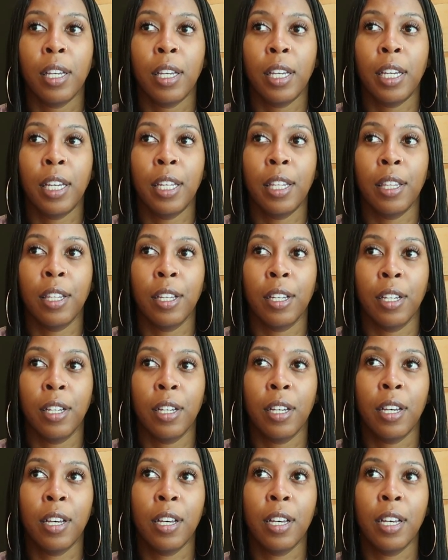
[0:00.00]
In
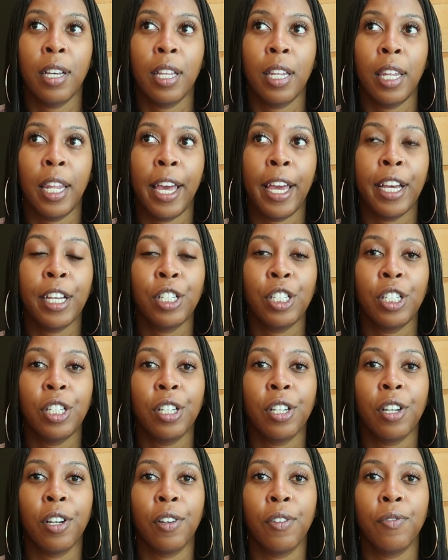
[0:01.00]
the last
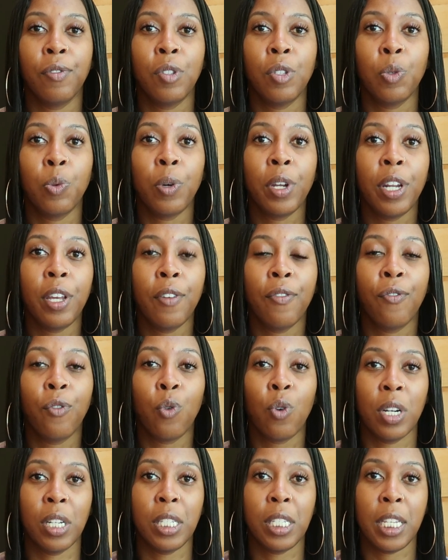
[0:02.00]
year of
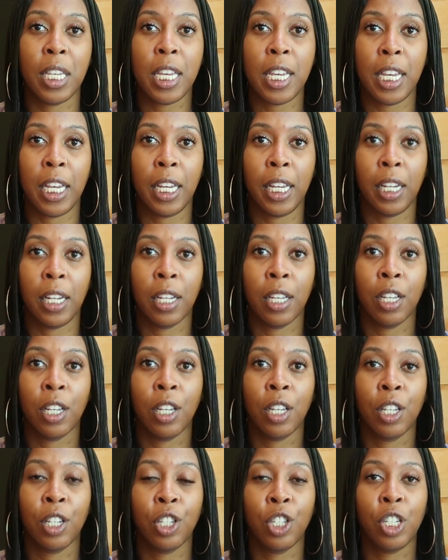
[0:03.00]
2014,
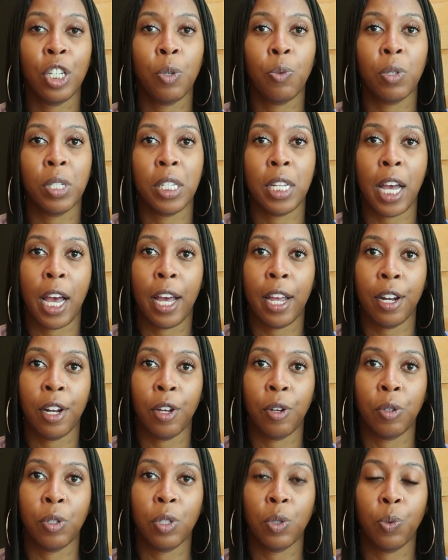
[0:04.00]
she was
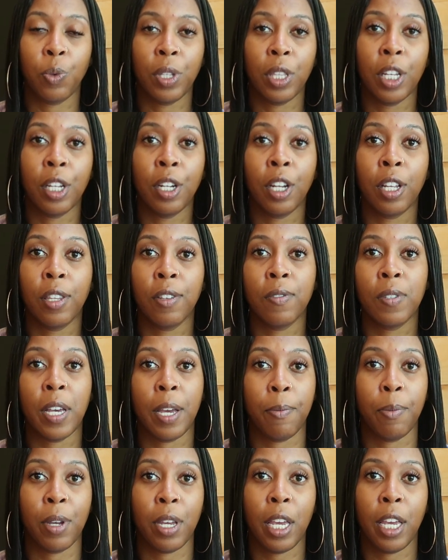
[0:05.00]
diagnosed with another
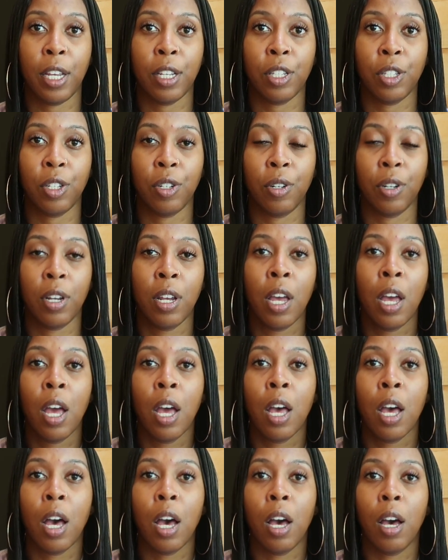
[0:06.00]
type of cancer,
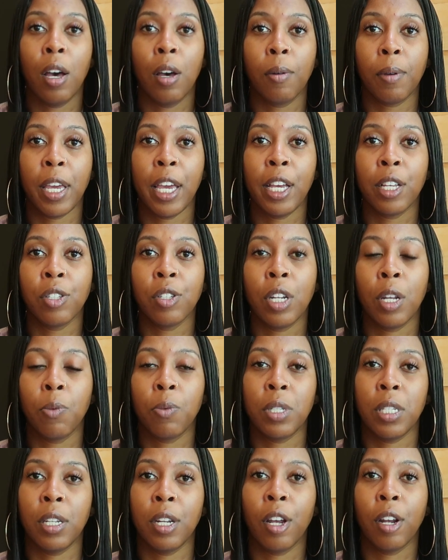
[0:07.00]
cancer that
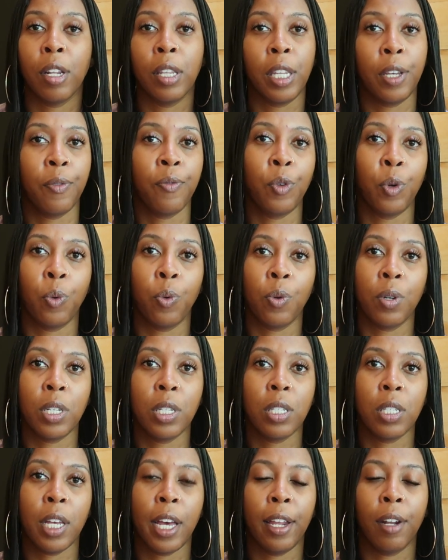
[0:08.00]
was in her lymph
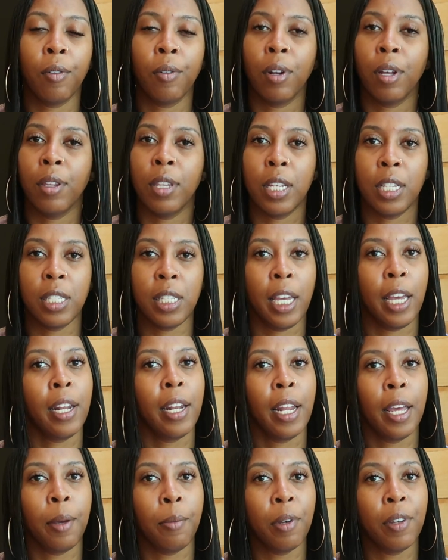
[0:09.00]
nodes. I don't know the exact
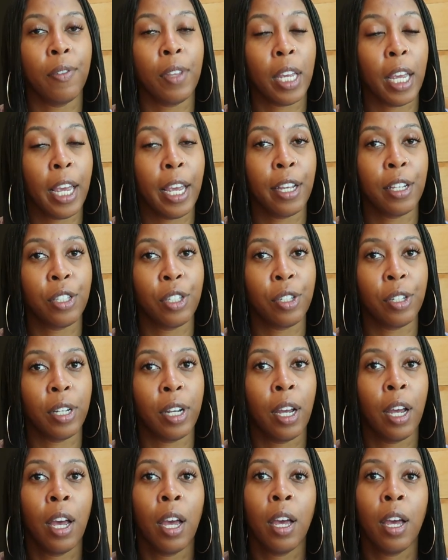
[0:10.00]
name of the cancer,
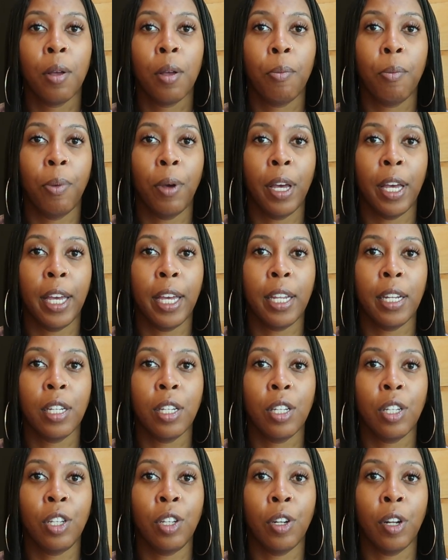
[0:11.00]
but
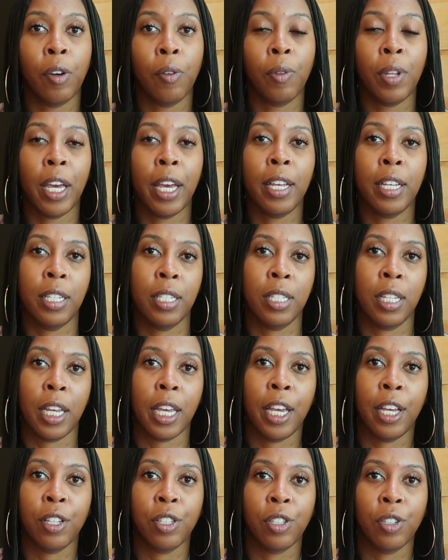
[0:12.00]
you know, that is the
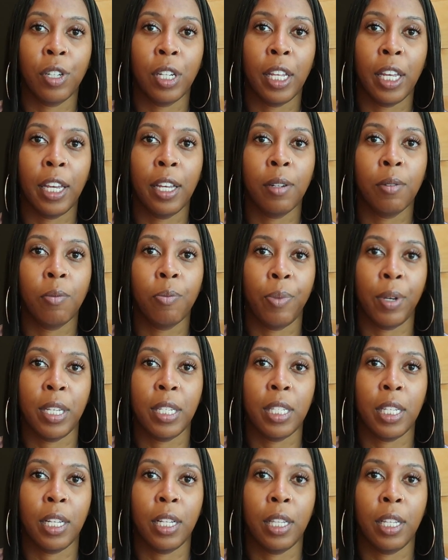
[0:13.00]
cancer that
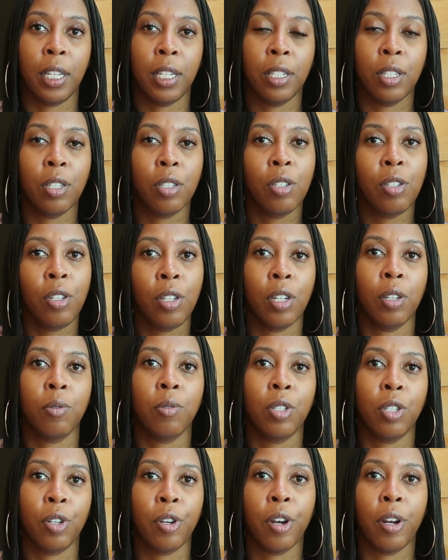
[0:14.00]
basically, you know,
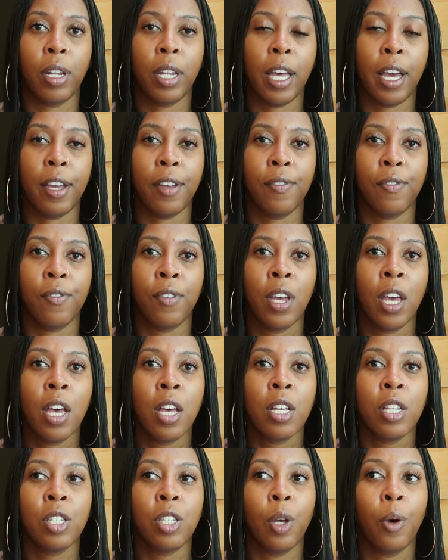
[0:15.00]
took her life.
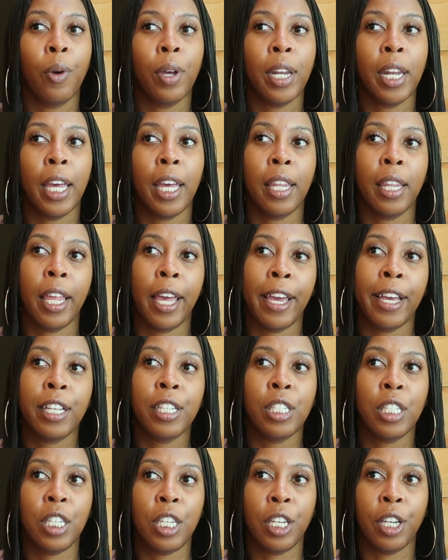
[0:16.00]
So in that
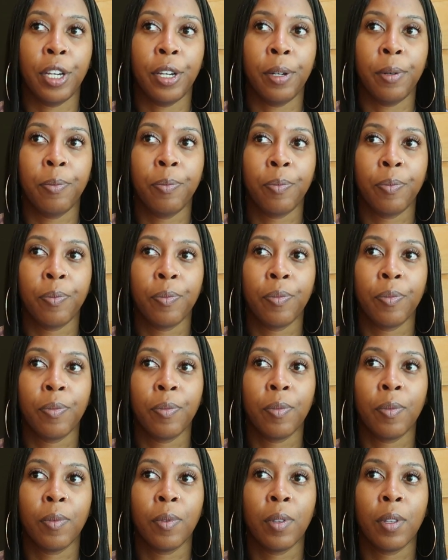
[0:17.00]
last year,
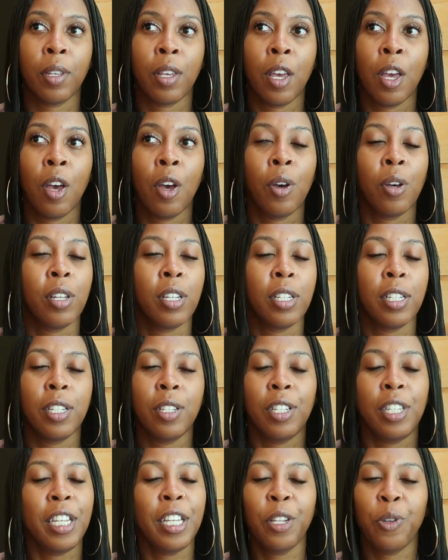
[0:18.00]

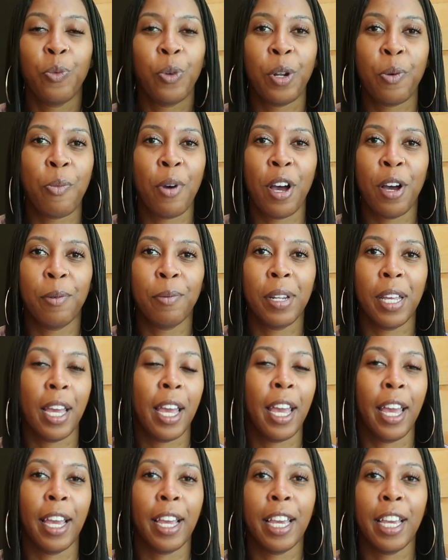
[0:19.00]
dealing with a mom that
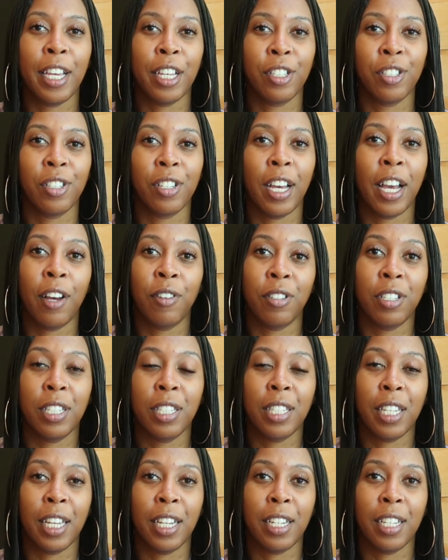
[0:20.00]
had cancer, I'll
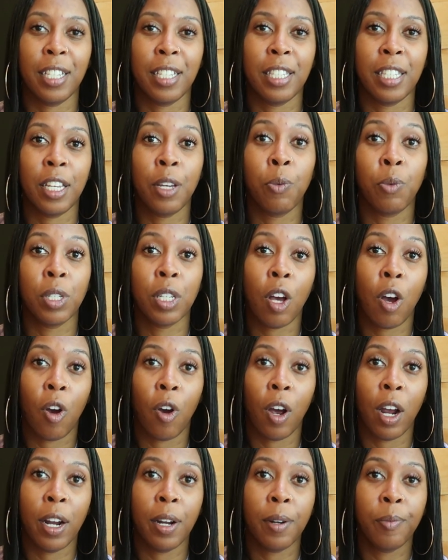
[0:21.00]
just say this, it was
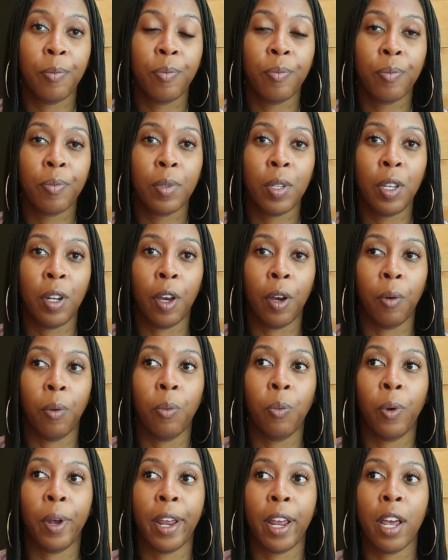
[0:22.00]
hard. You know,
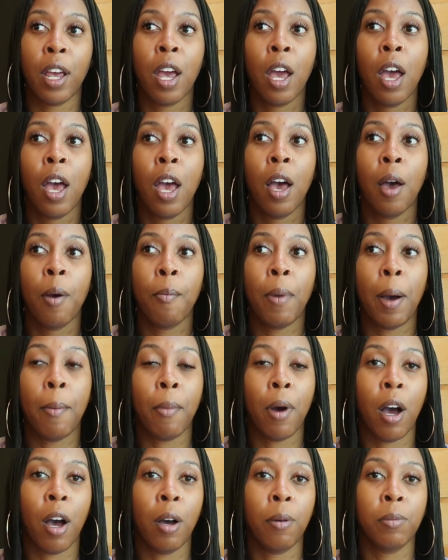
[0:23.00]
when my
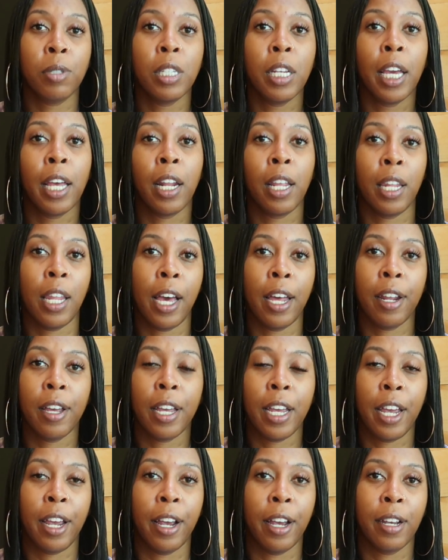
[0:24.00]
mom, she had a lot of
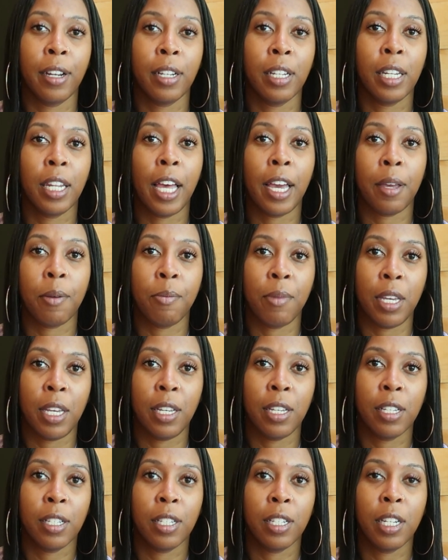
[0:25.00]
hair, like
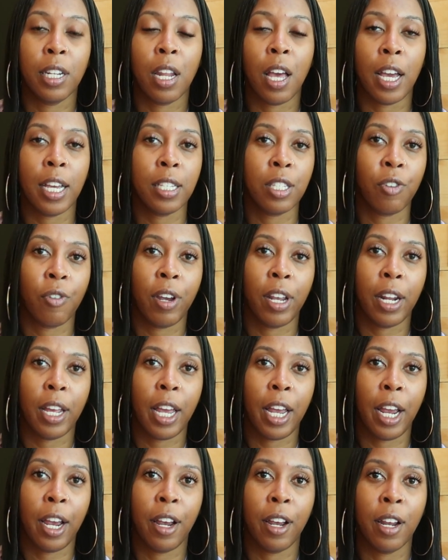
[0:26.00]
me, nice grade of
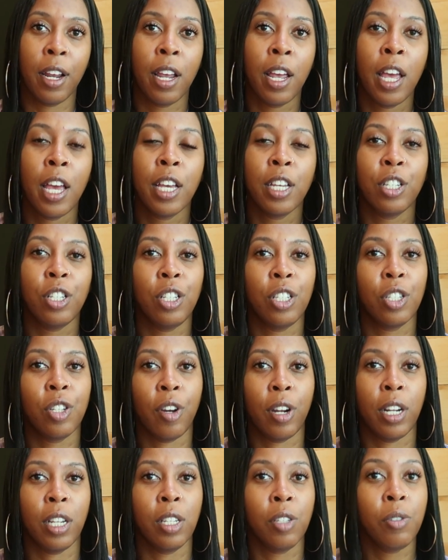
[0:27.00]
hair. She
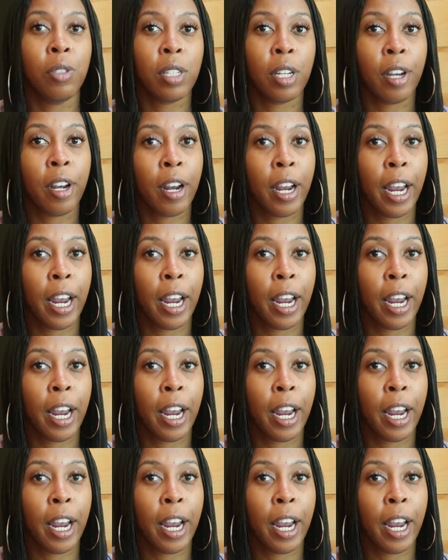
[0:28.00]
started losing her